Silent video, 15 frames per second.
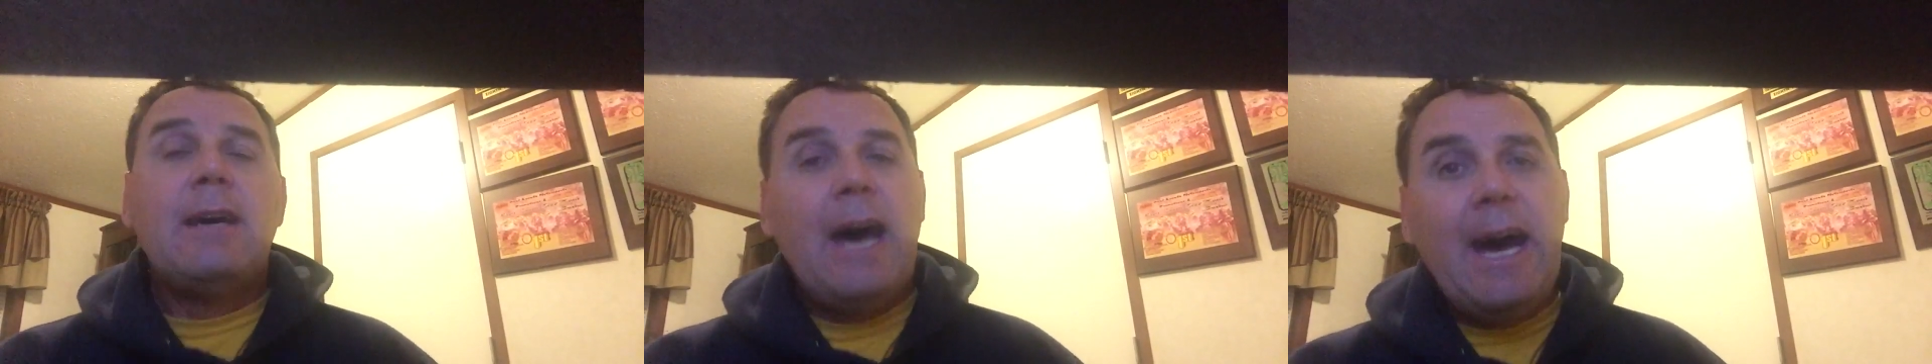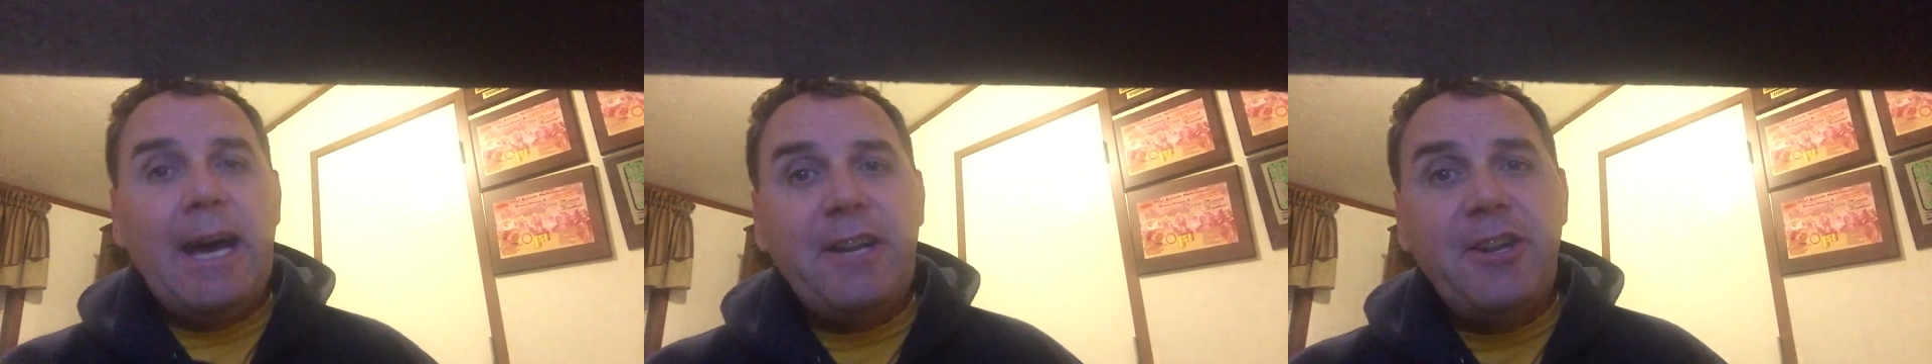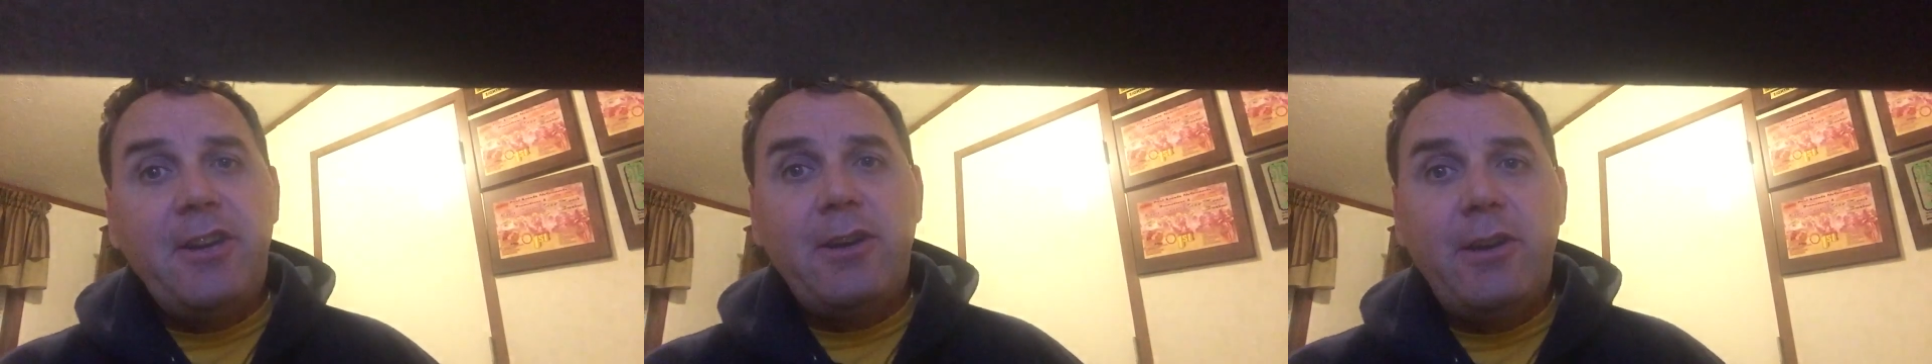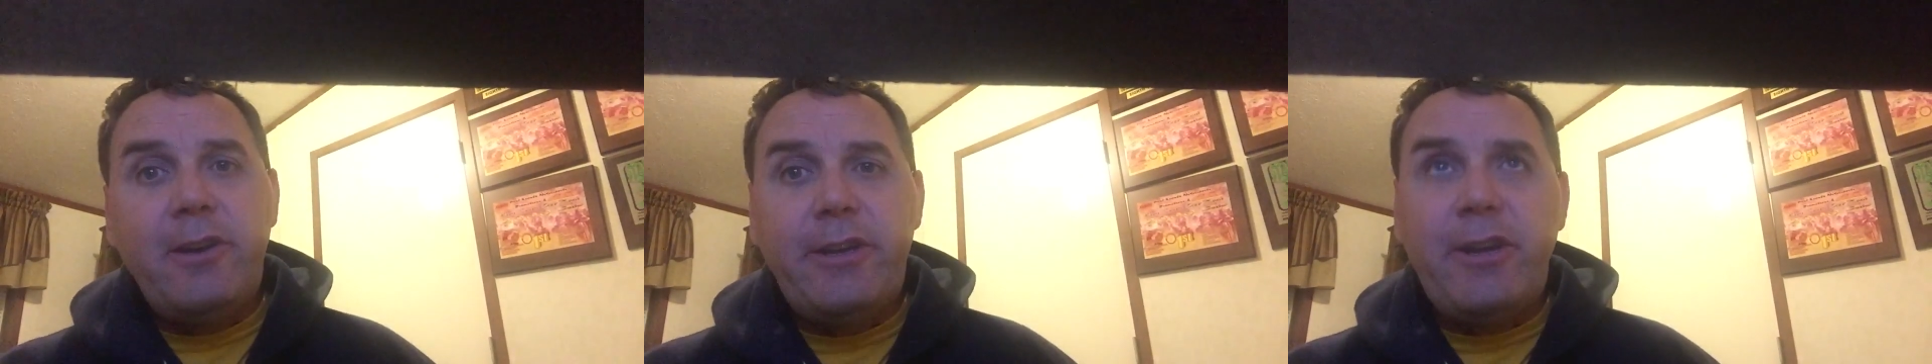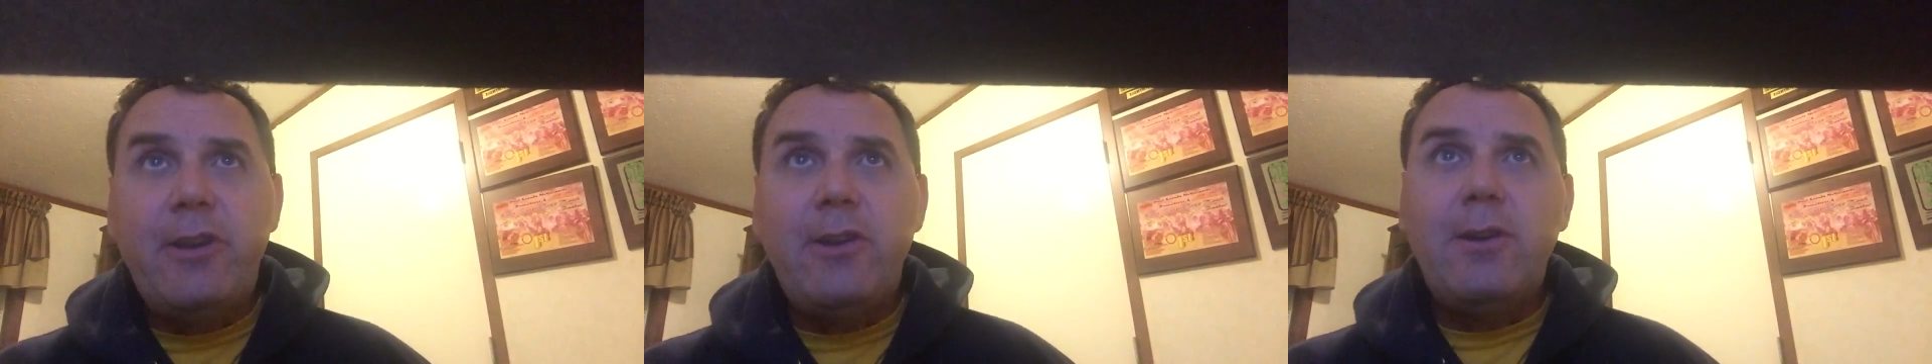How
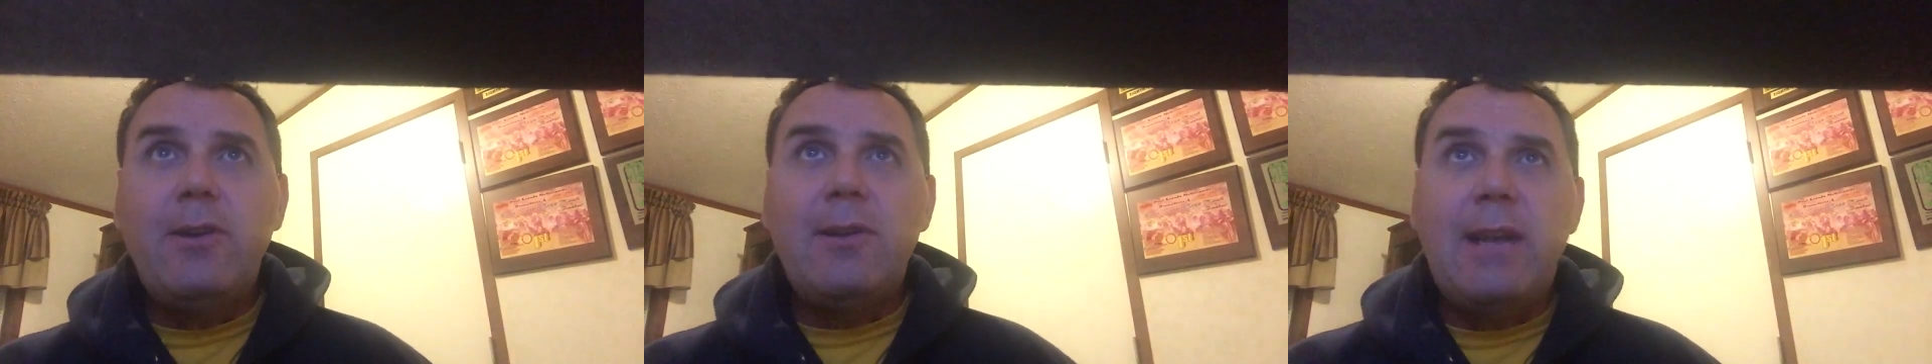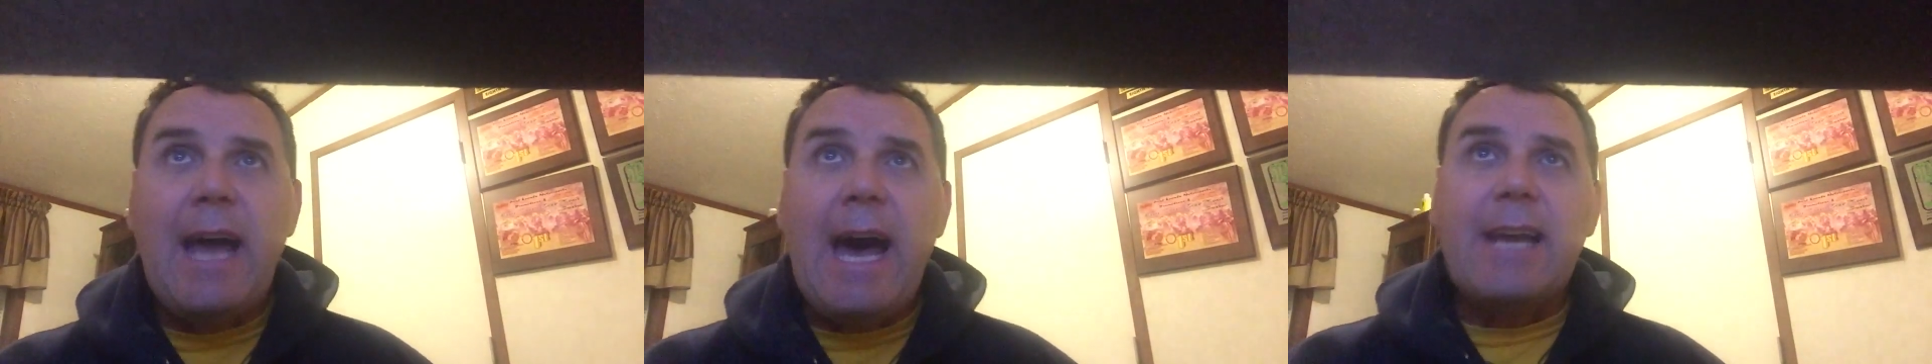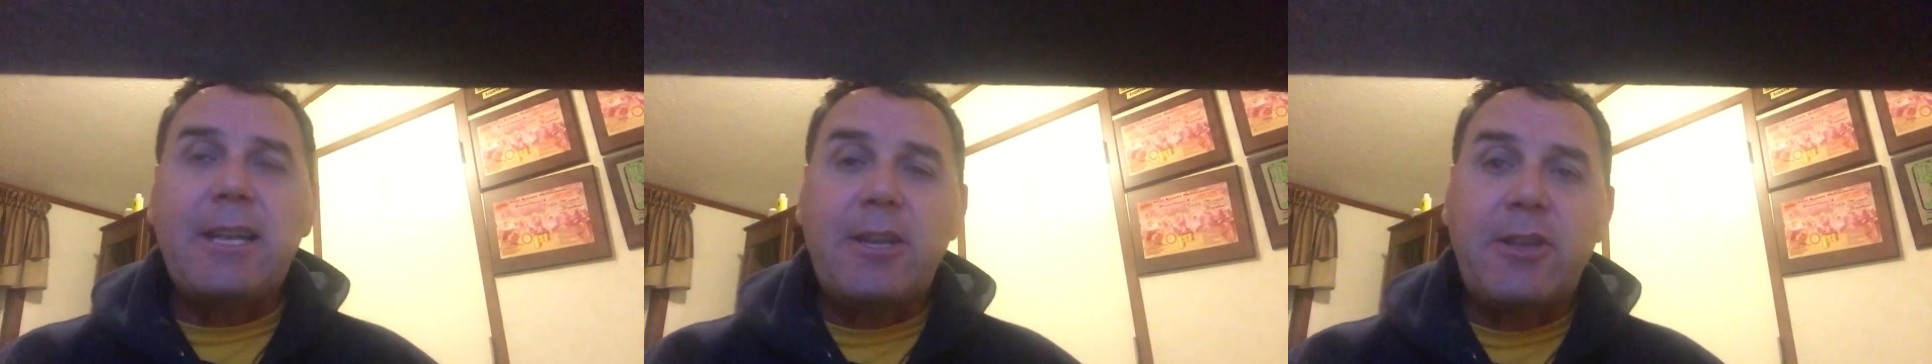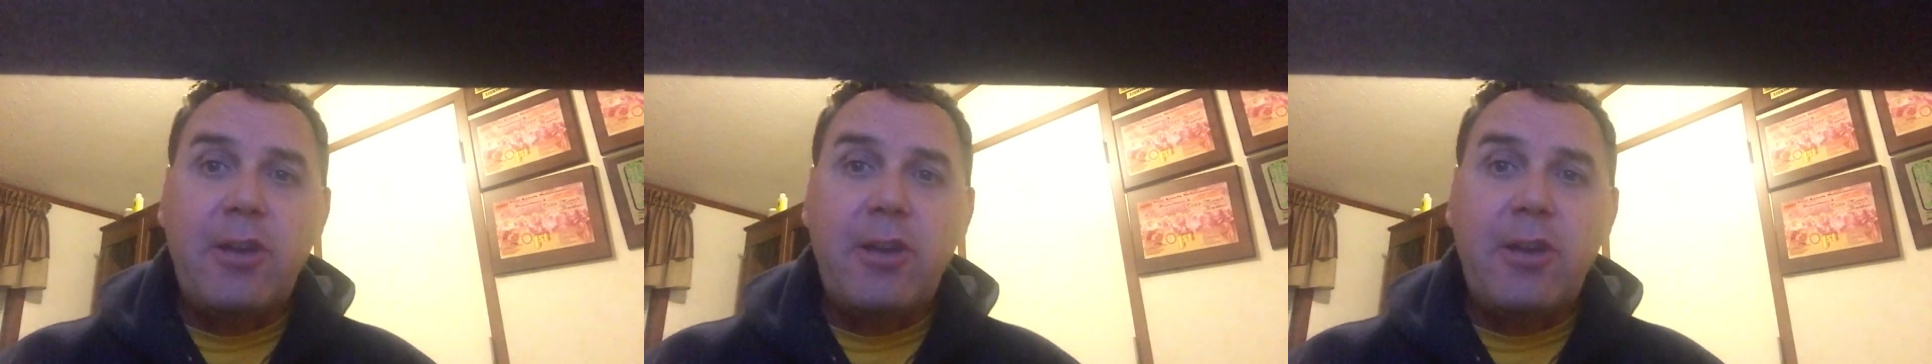do you like